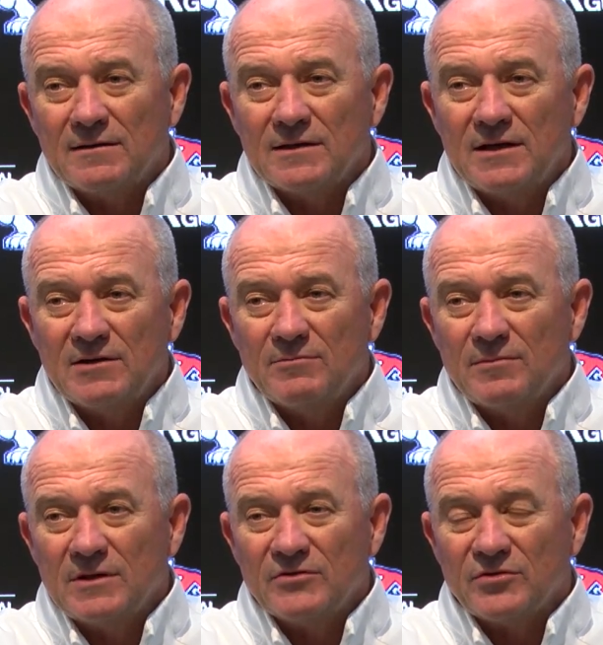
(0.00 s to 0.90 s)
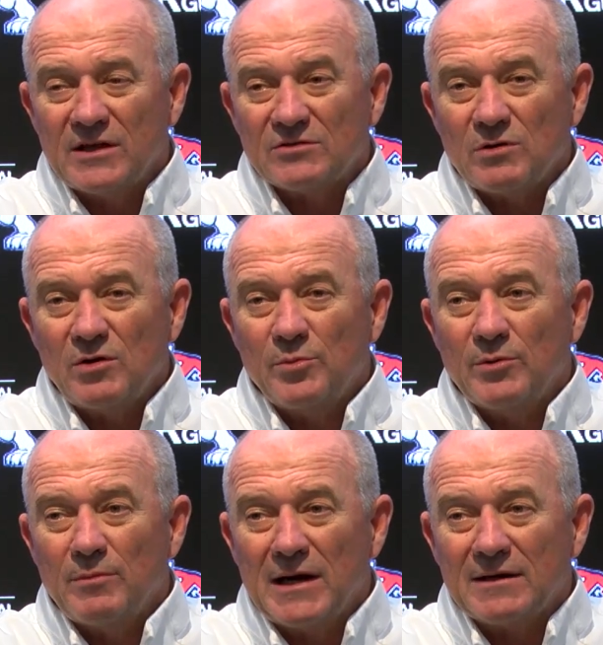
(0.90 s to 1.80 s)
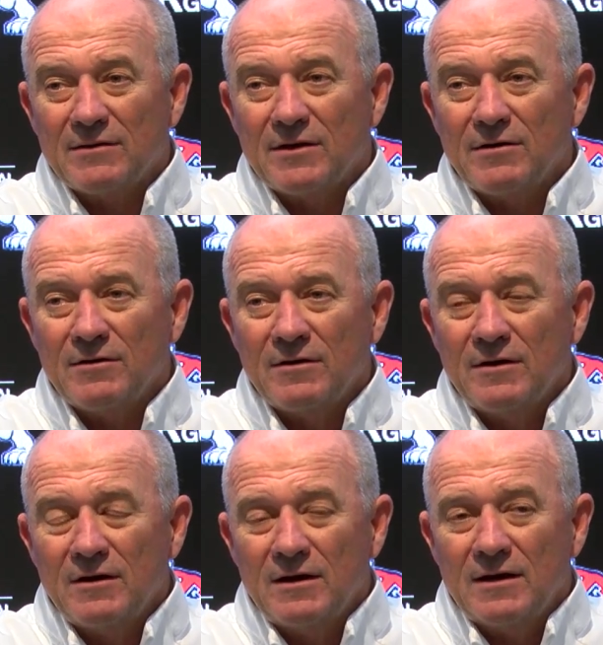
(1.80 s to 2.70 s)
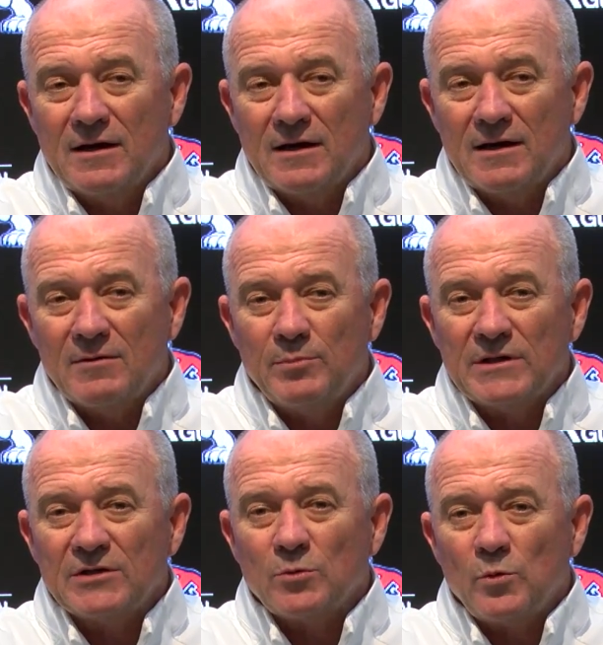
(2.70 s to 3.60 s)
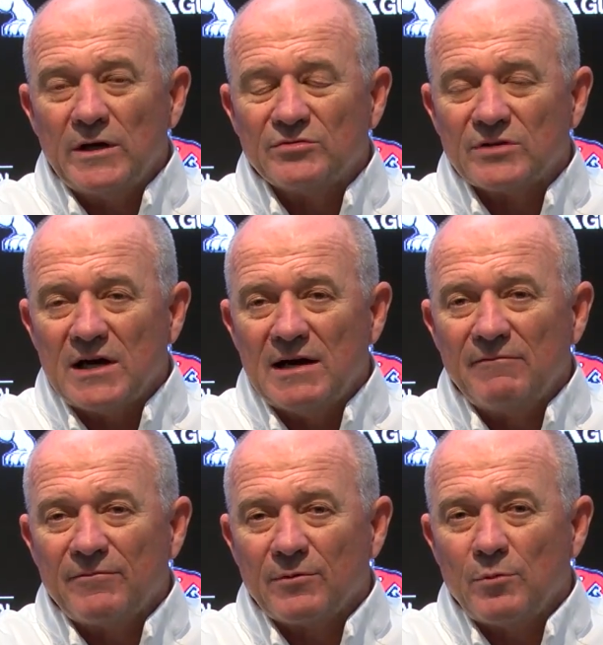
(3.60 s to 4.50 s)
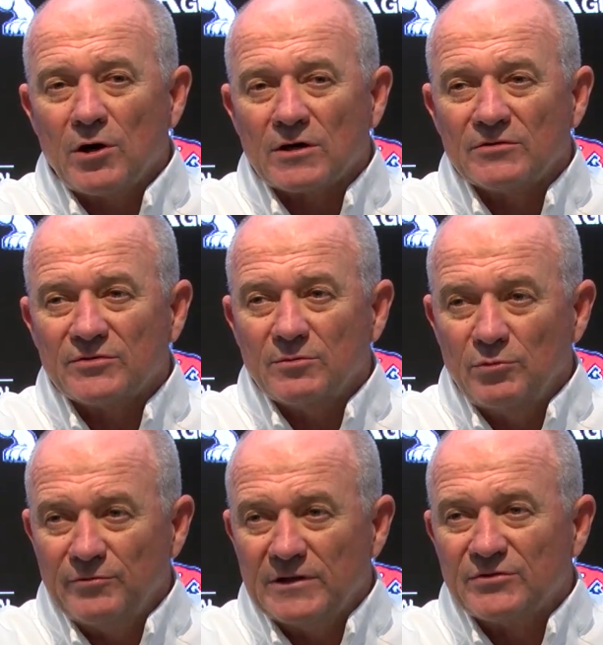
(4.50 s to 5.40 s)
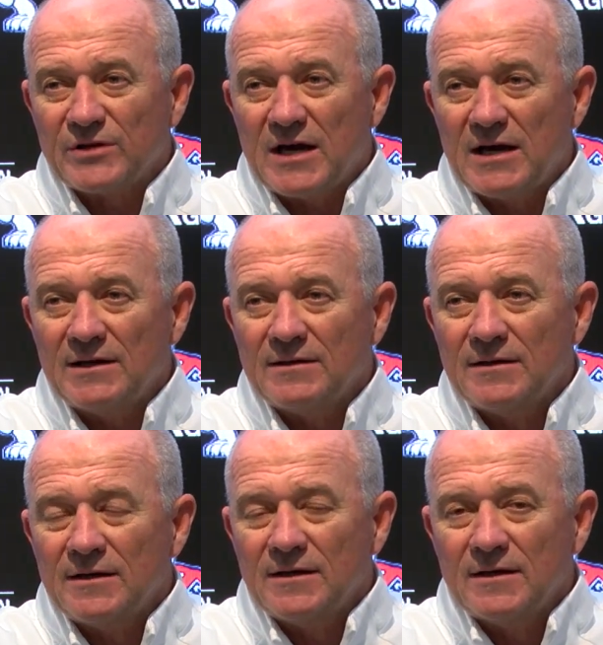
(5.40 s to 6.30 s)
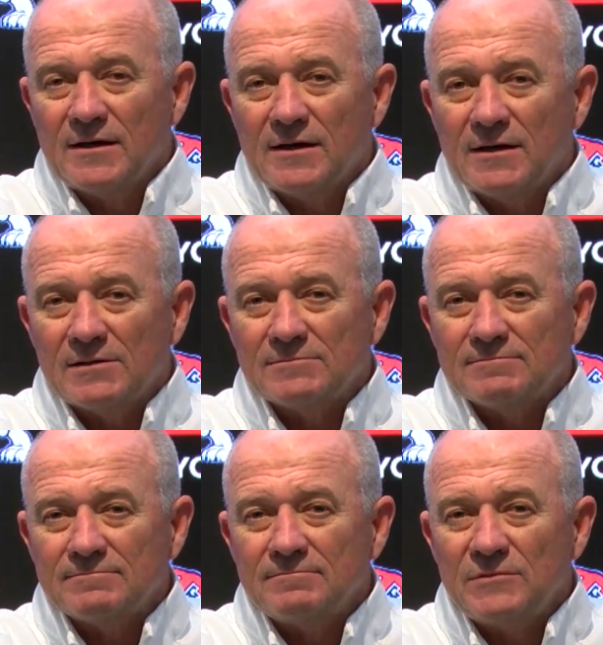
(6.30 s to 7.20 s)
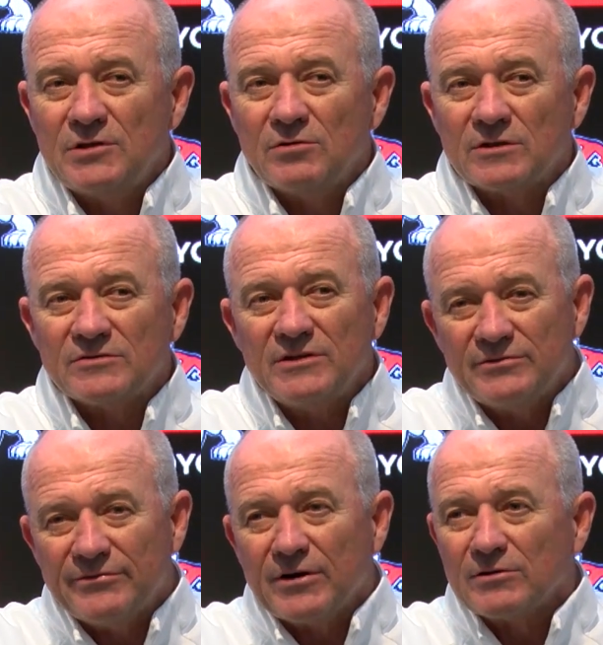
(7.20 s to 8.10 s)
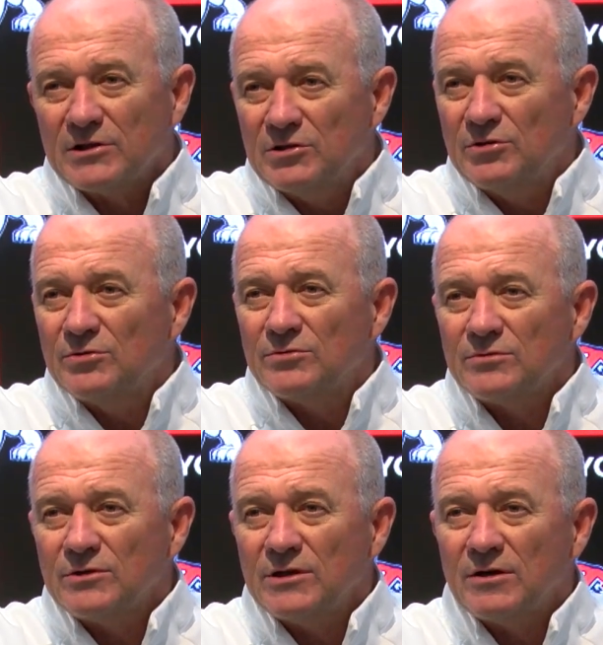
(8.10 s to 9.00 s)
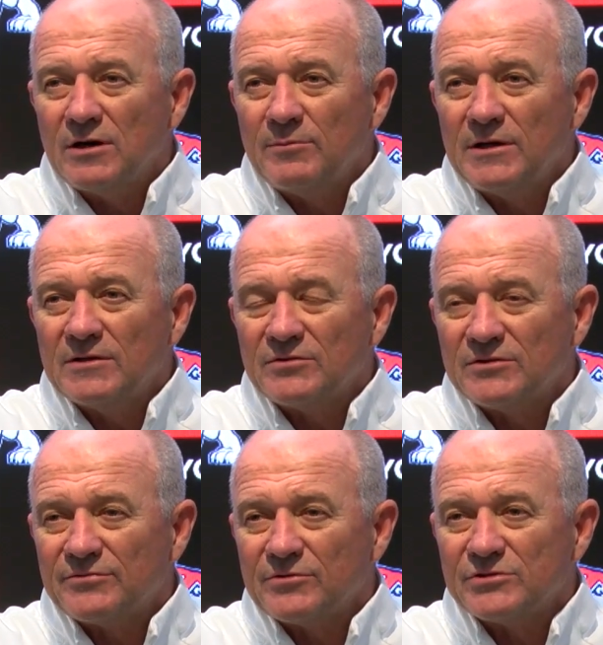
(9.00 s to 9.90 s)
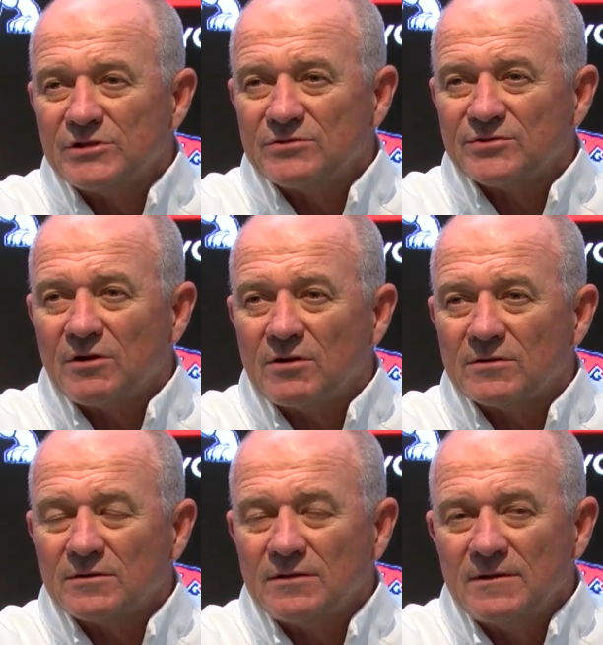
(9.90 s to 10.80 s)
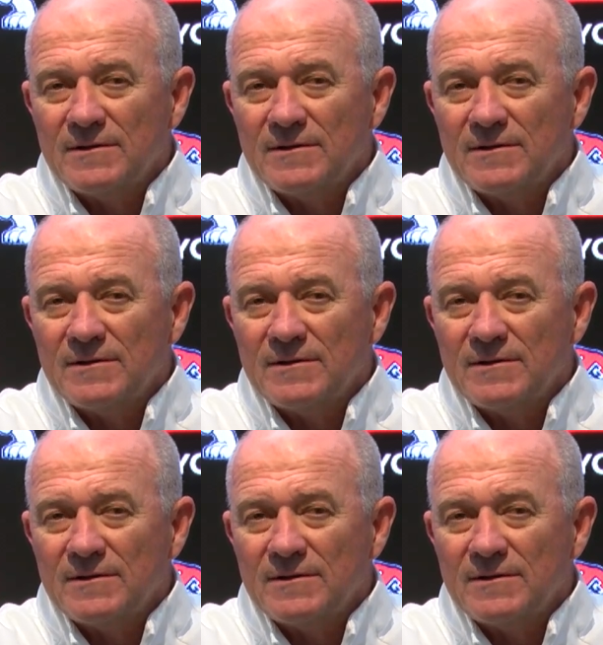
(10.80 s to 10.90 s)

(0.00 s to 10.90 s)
on him. And so that's why we put Micah there. But in a week's time for Marcus to move inside, you know, because he's fairly new. You know, I mean, this is his first year starting.